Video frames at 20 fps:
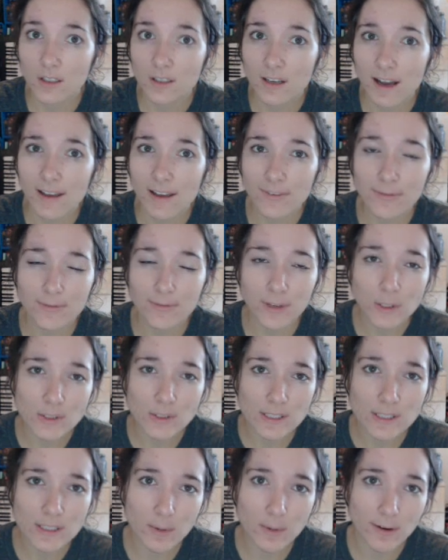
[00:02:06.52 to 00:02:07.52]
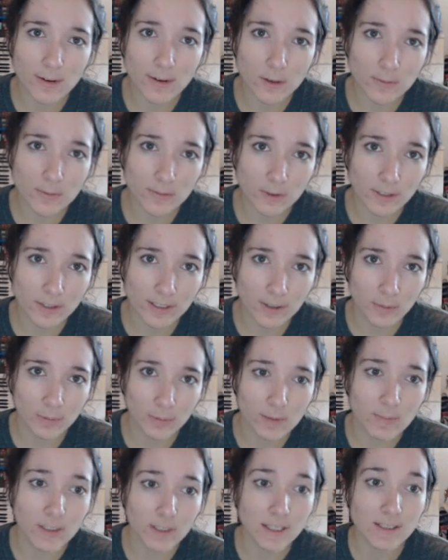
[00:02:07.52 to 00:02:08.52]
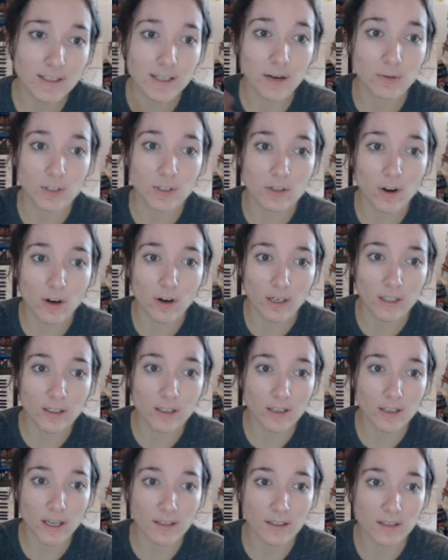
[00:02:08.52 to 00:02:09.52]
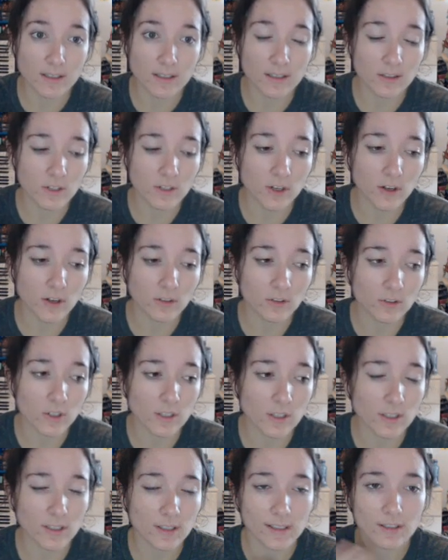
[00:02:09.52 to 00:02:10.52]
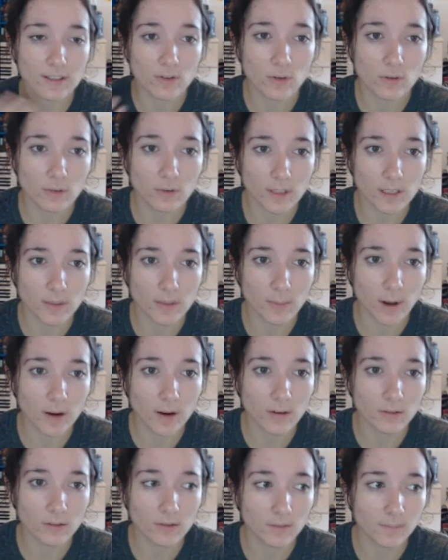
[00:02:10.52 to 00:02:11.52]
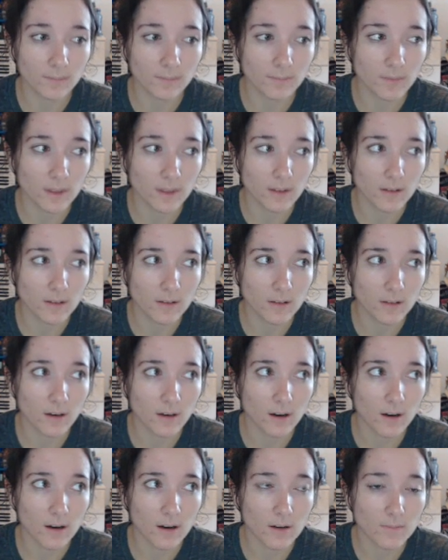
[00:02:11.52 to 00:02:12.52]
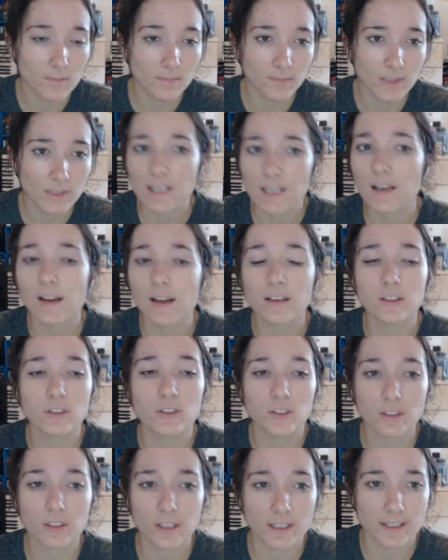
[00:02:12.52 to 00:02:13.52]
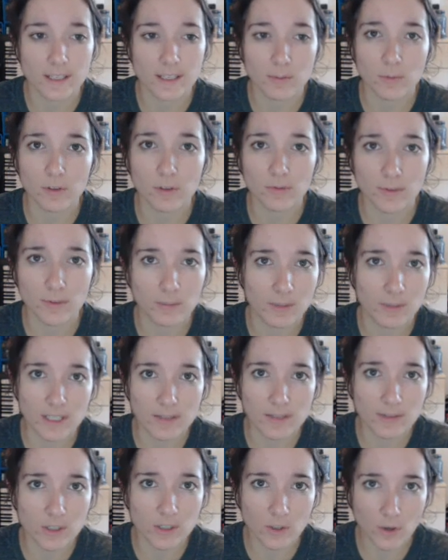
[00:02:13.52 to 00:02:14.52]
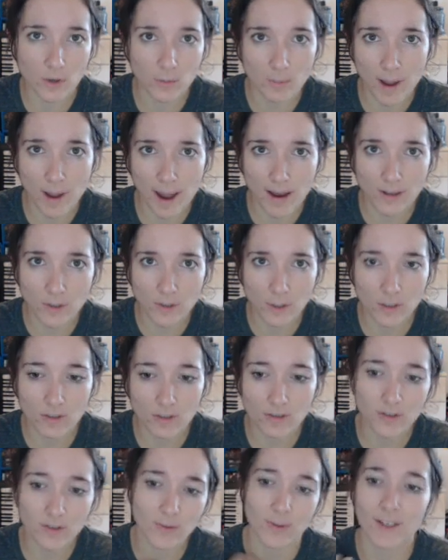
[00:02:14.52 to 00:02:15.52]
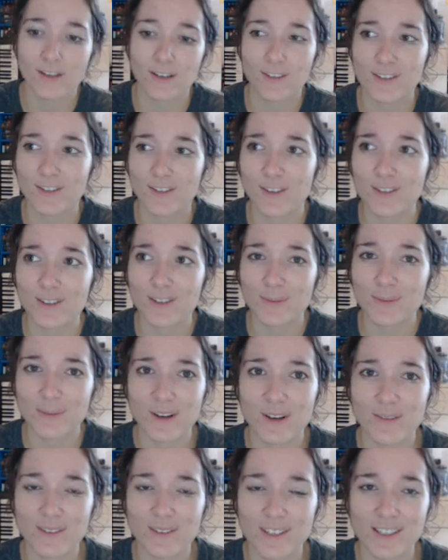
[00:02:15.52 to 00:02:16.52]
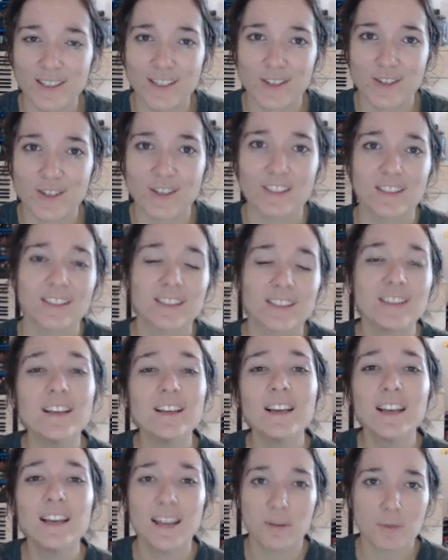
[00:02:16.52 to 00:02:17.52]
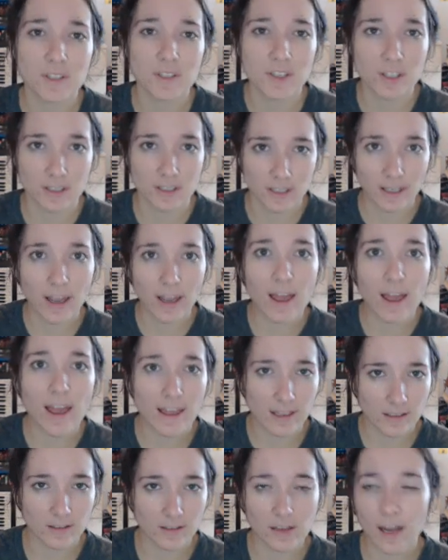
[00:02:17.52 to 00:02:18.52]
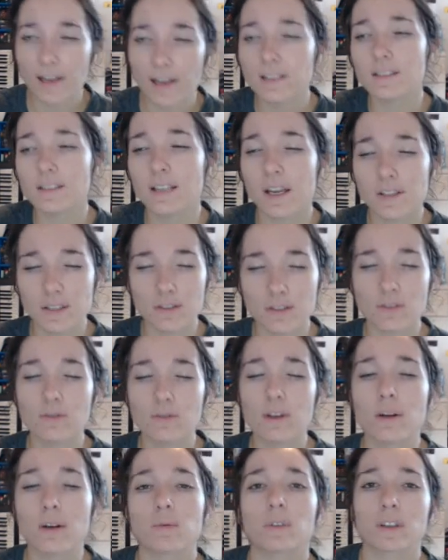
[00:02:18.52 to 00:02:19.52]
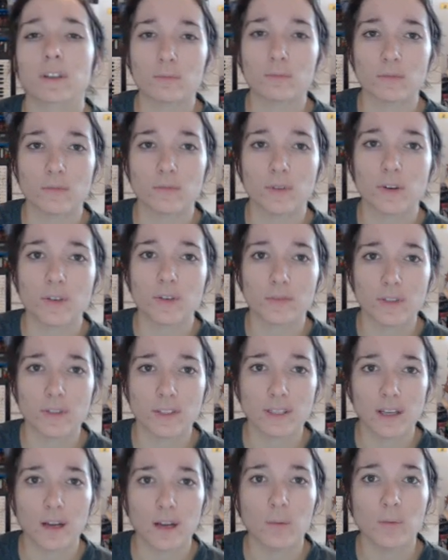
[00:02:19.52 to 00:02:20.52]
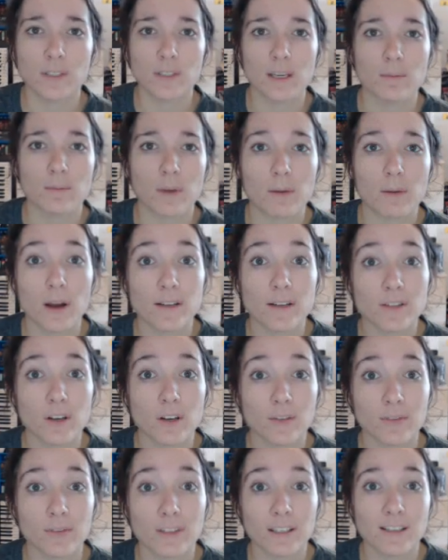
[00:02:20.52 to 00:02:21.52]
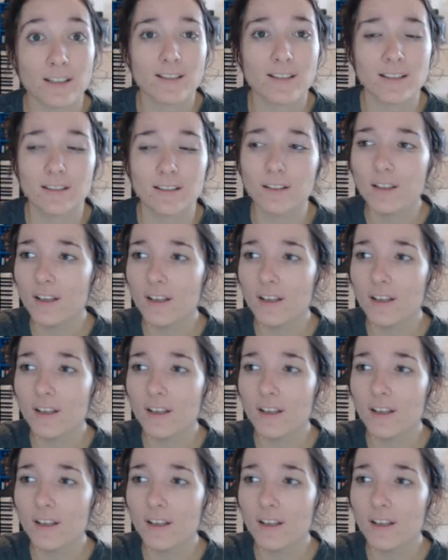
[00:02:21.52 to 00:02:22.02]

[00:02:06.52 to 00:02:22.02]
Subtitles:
I felt it in my arm for like 3 minutes. I was talking to the anesthesiologist, like joking about, he kind of looked like someone from the TV show MASH. So I kind of started up a conversation, and then it was good. I tend to do that when I'm nervous. It helps get my mind off things, and